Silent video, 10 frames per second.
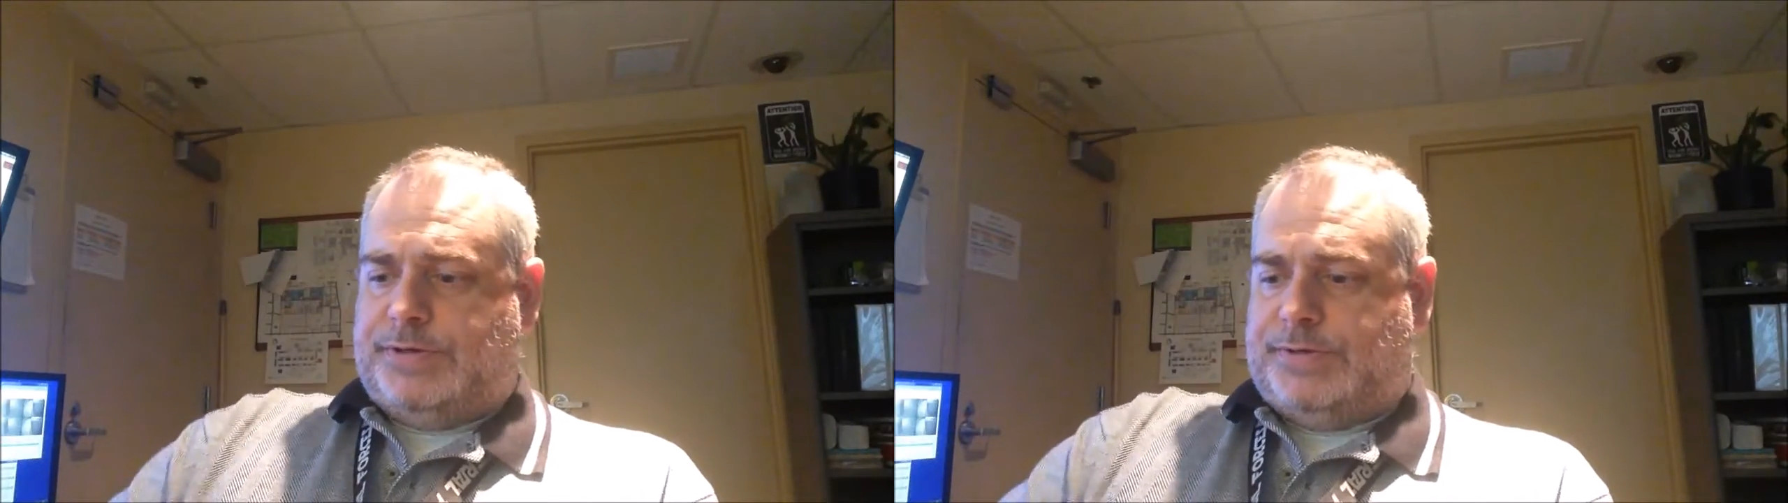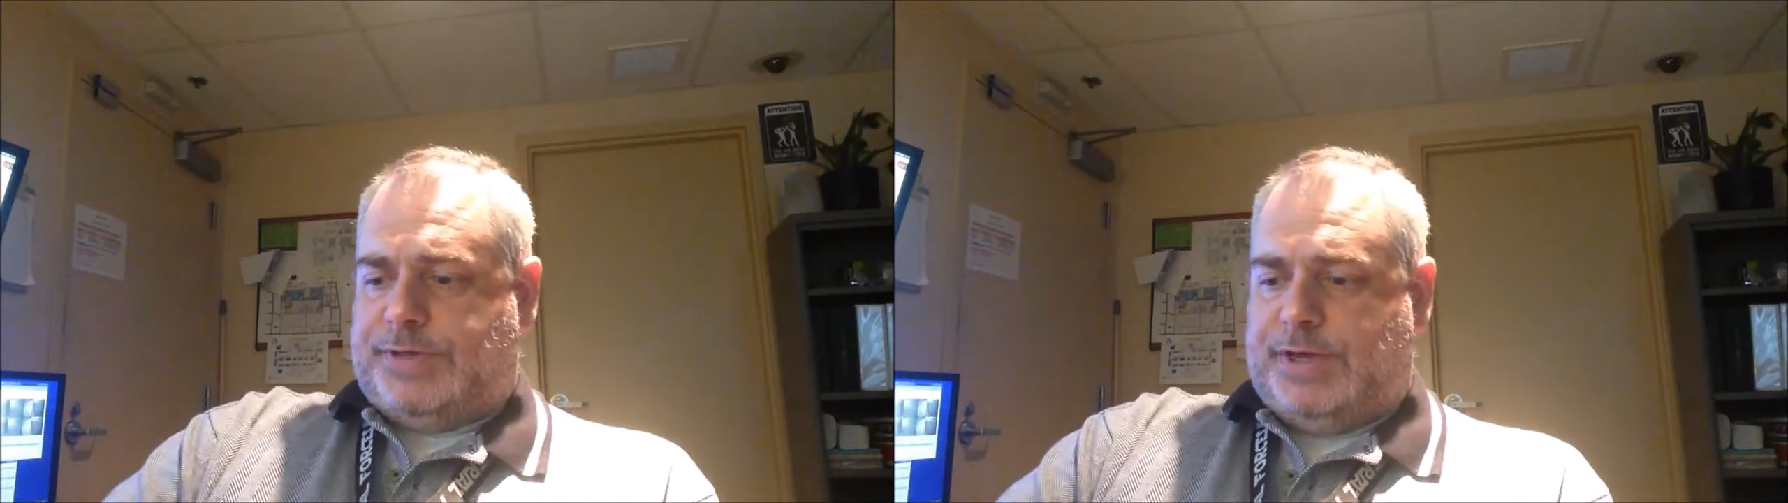
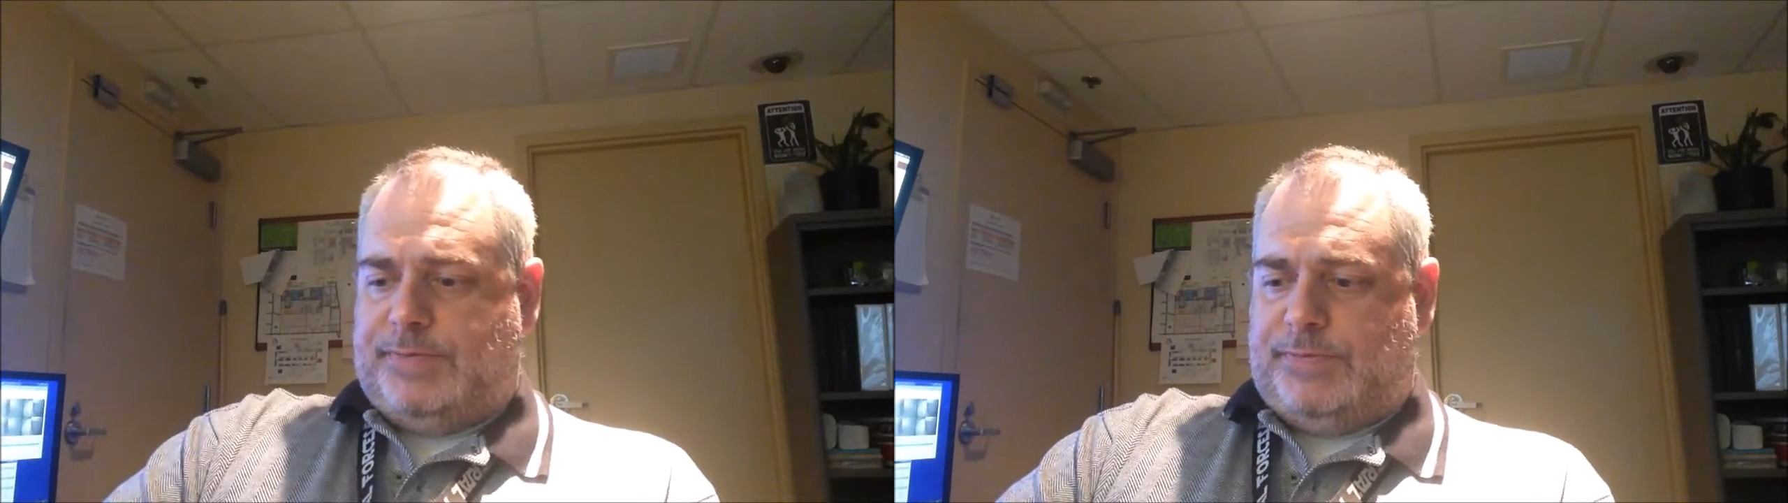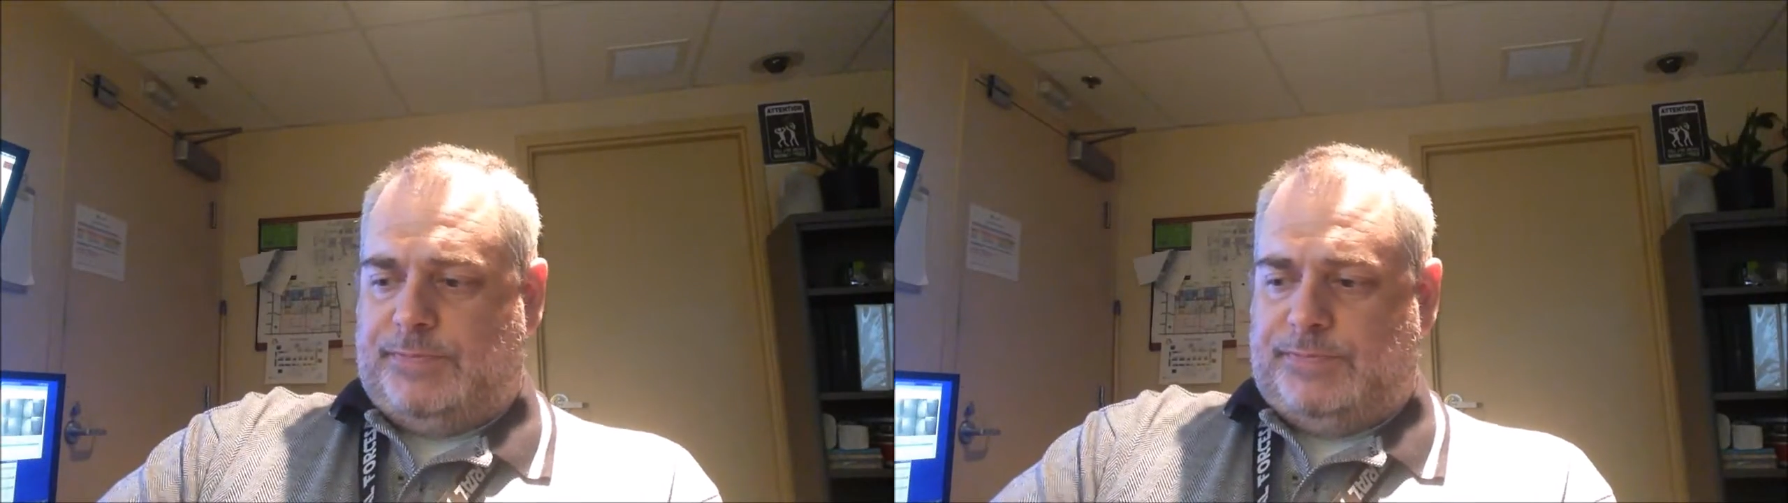so it's kind
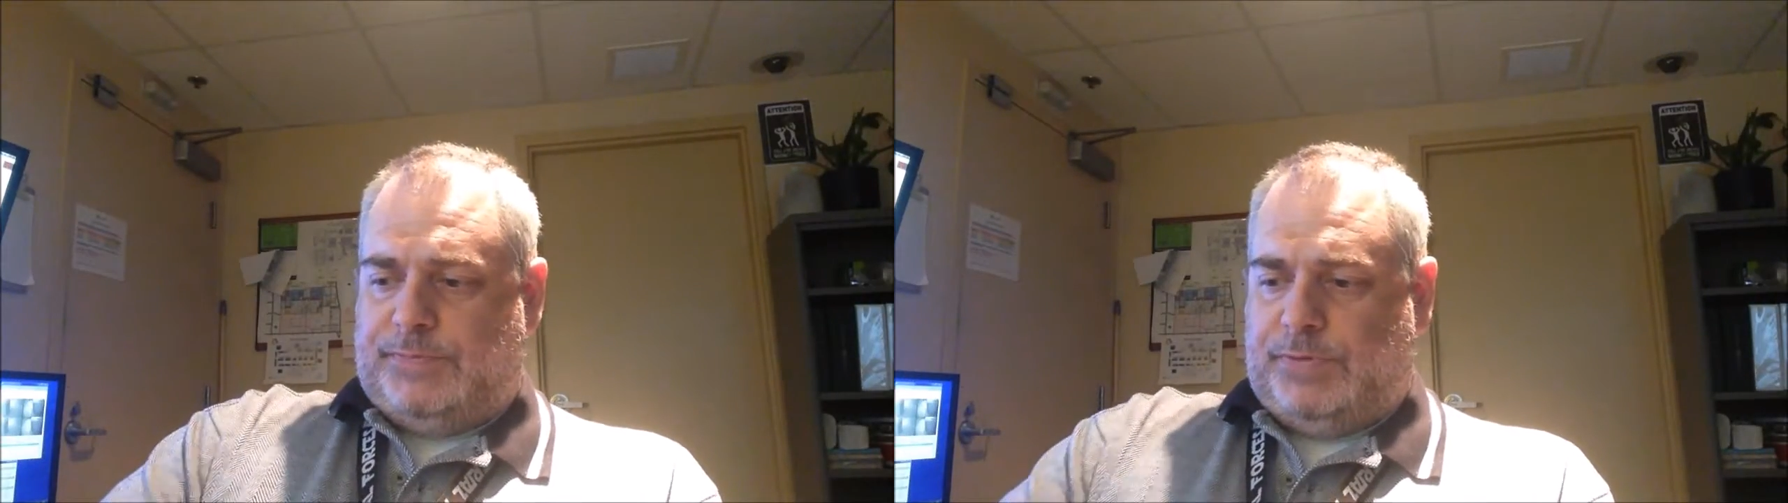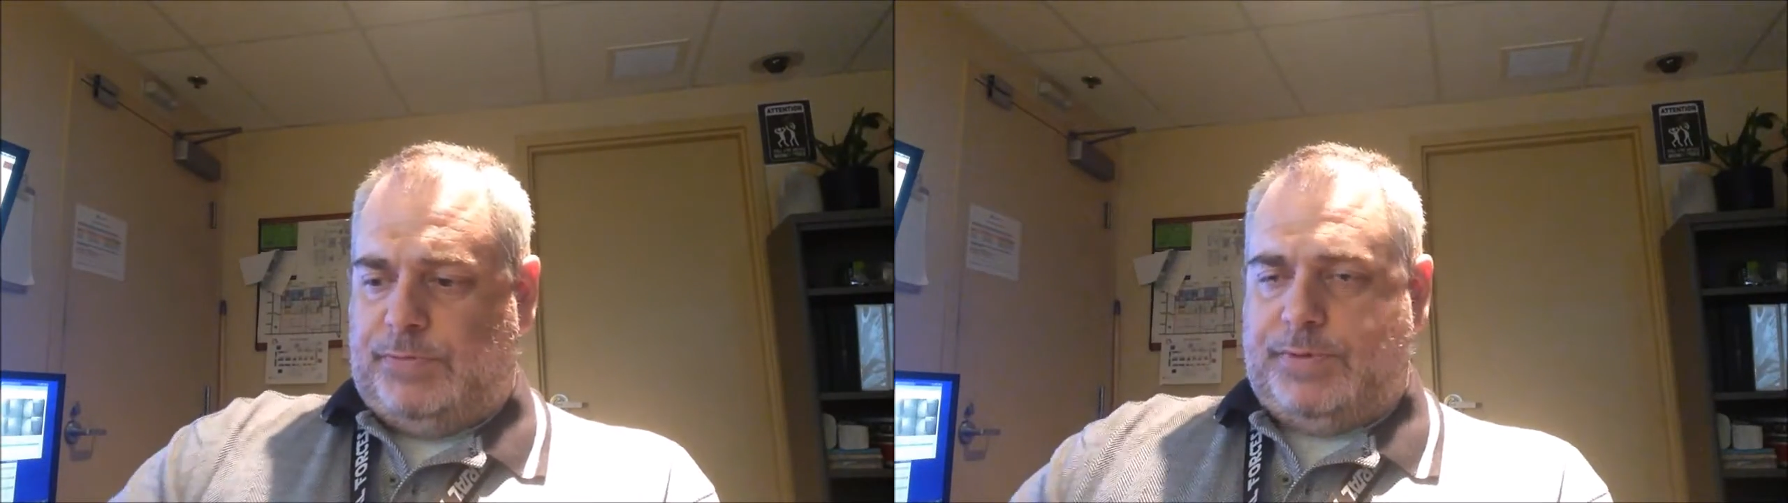of
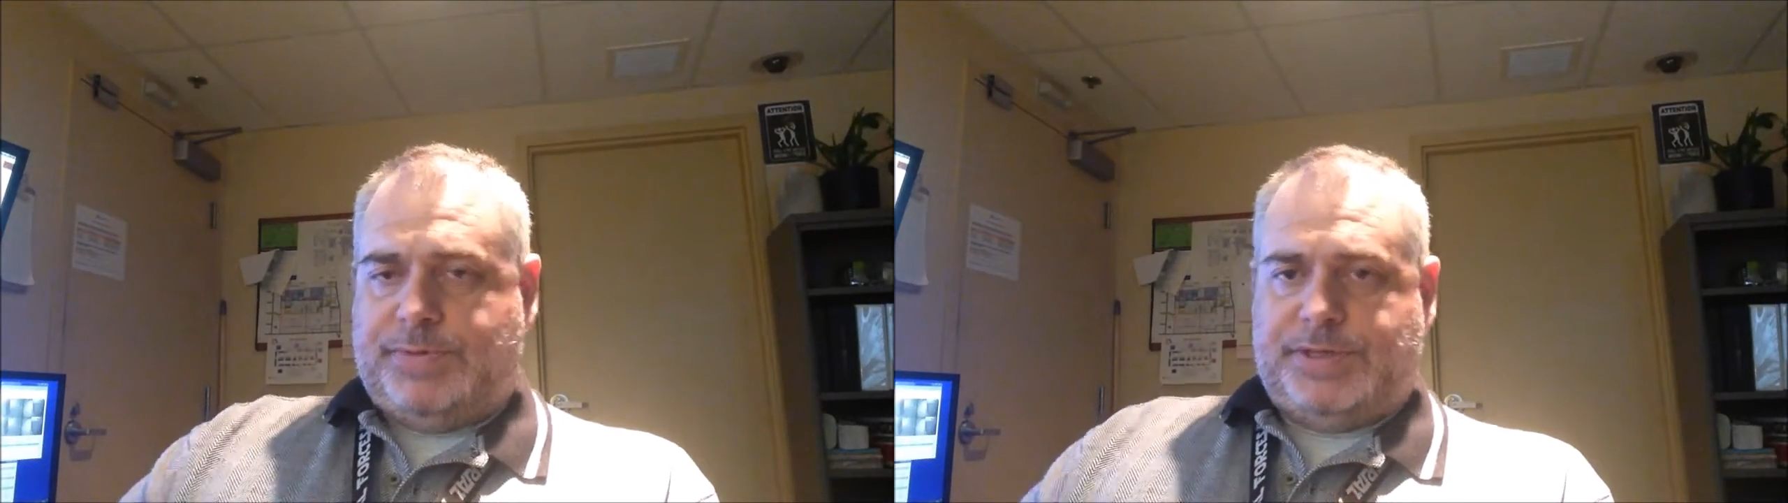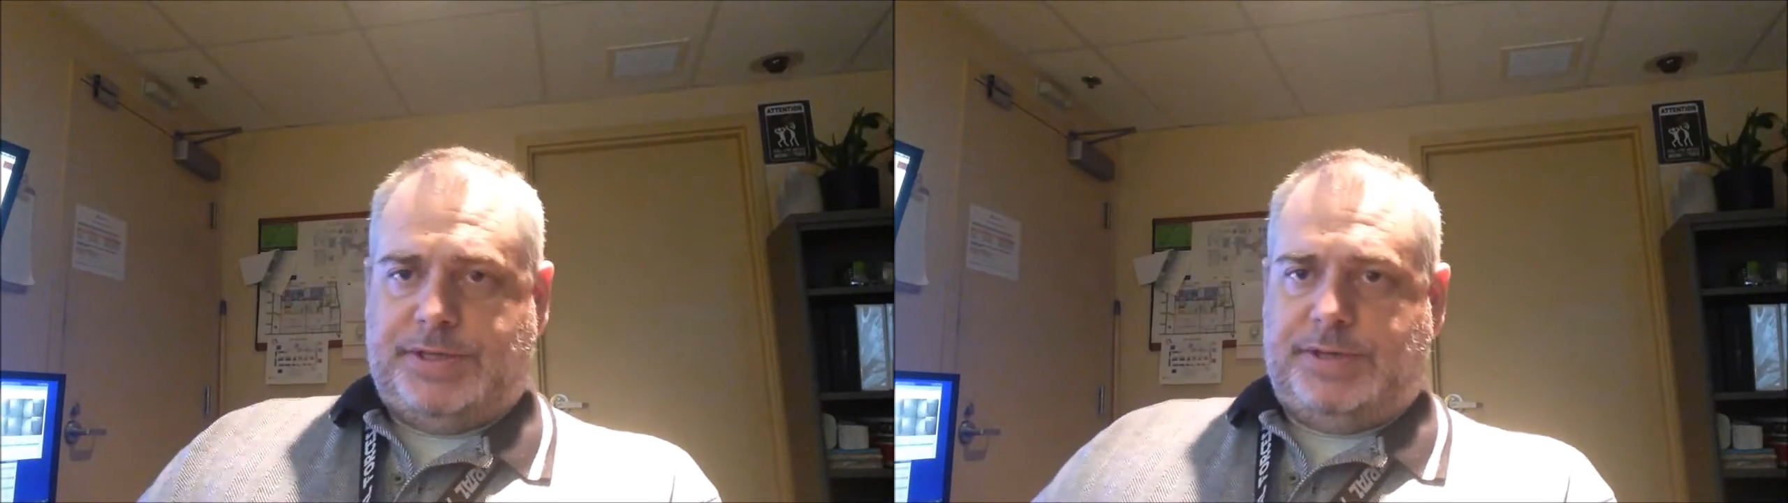a rough
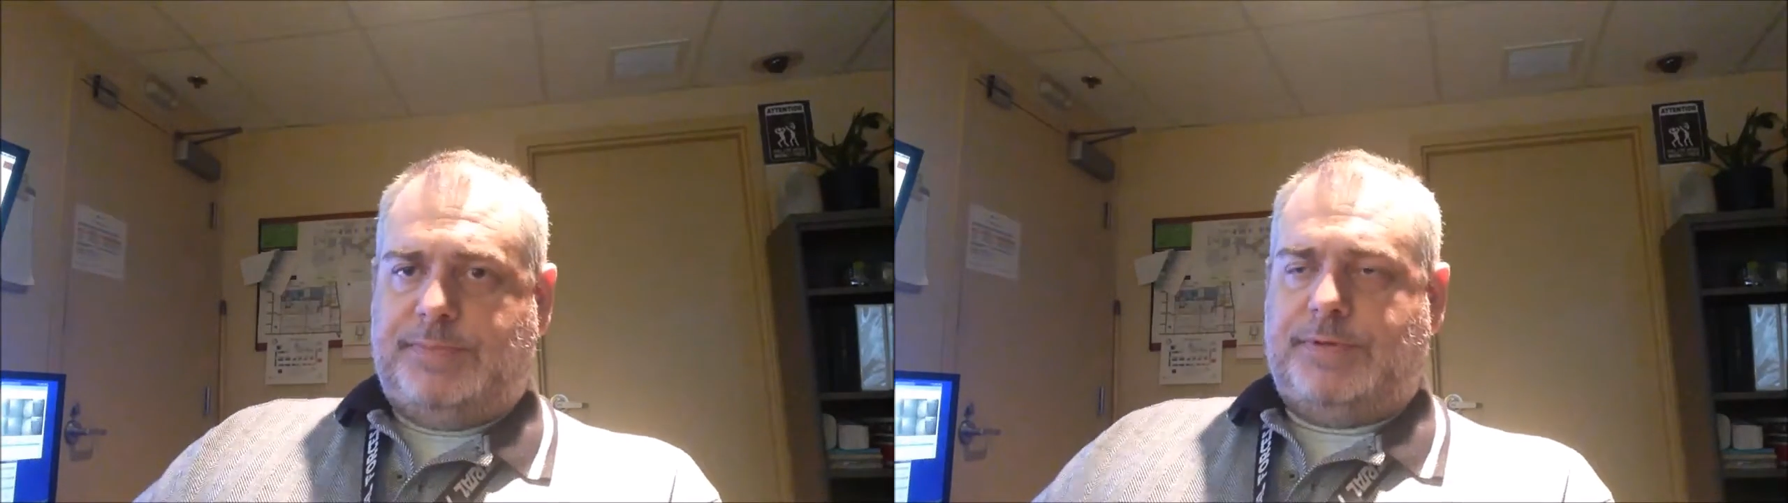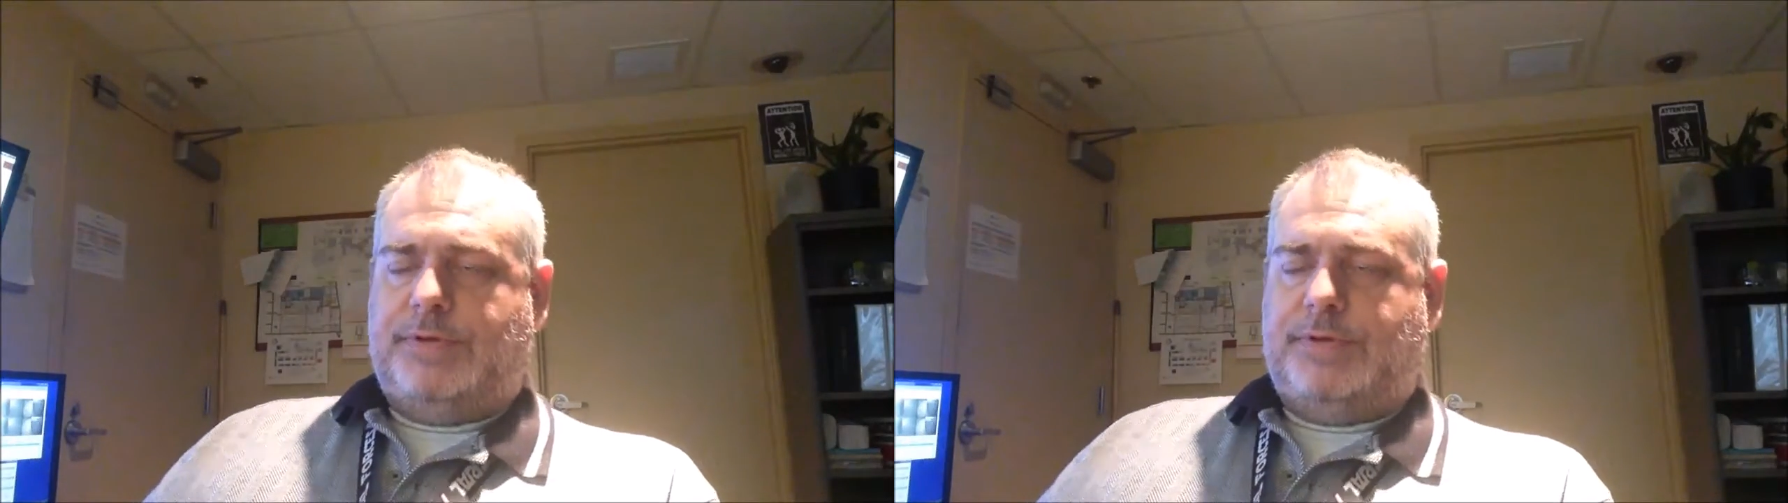sleep.